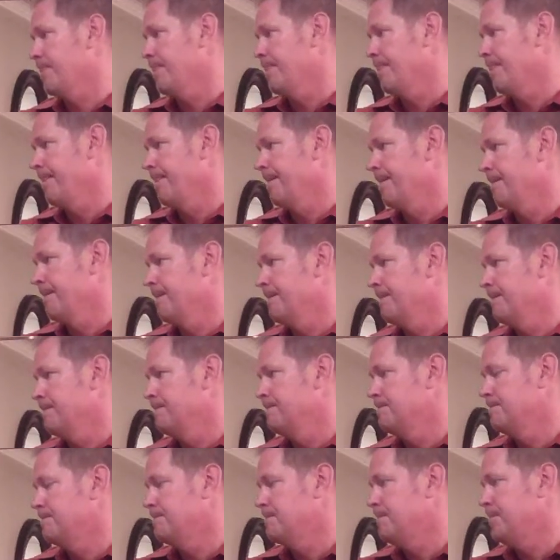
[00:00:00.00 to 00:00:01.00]

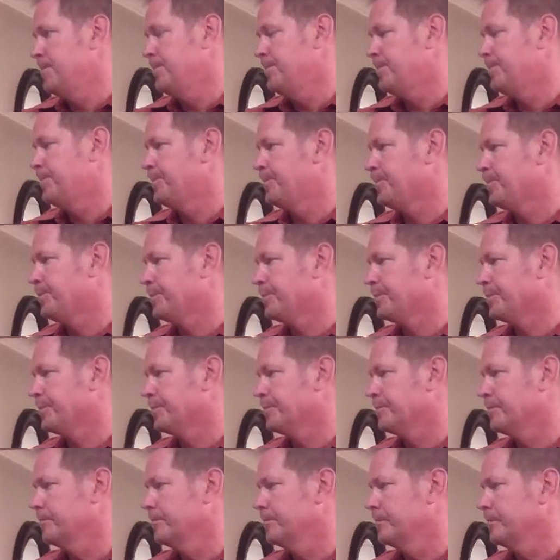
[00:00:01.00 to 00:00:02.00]

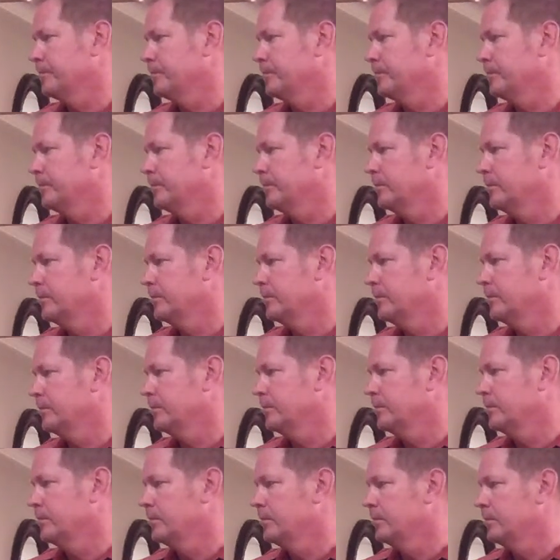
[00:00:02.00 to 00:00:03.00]

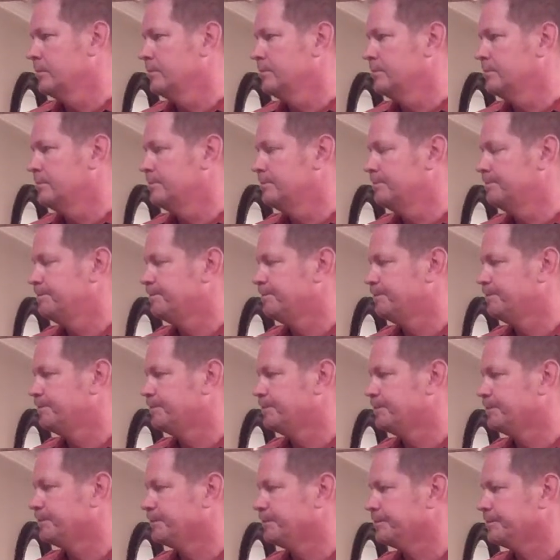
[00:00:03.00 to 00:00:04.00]

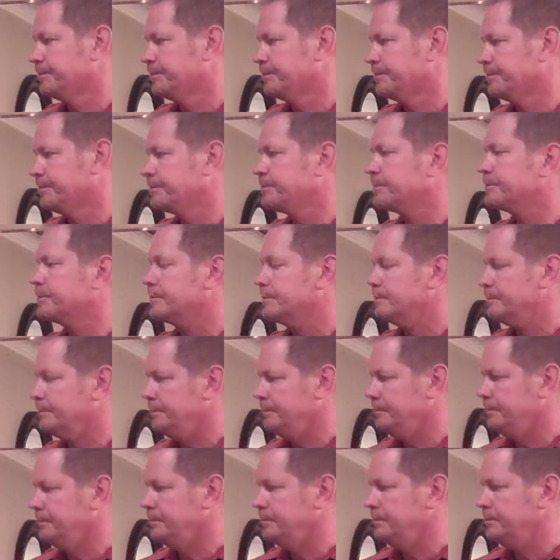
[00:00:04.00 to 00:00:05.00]

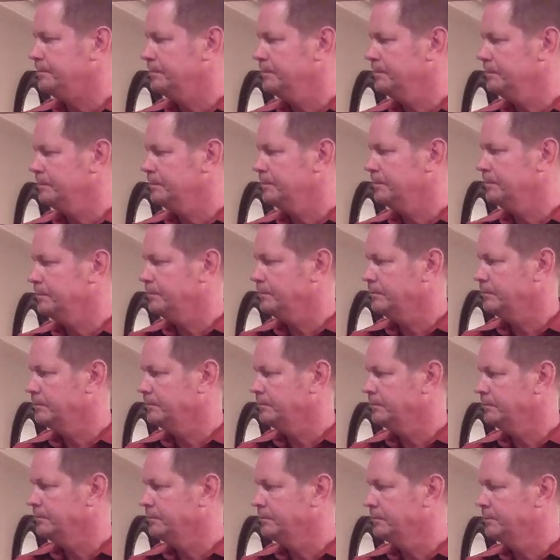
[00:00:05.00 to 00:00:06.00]

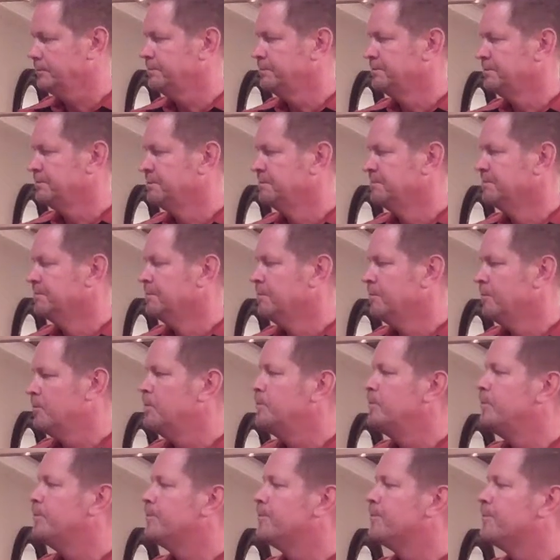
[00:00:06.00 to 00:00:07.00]

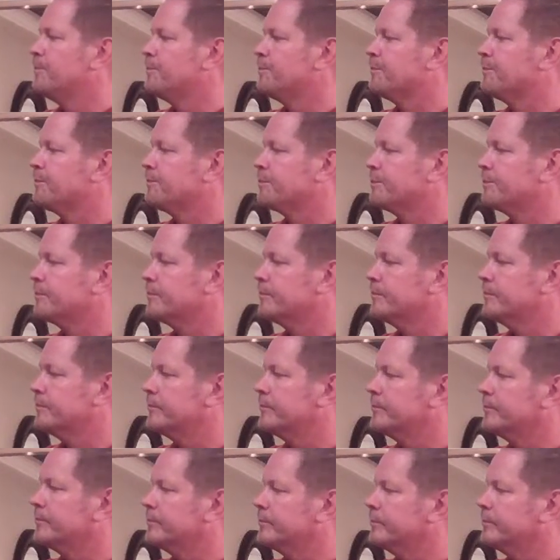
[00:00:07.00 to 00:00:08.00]
[no speech]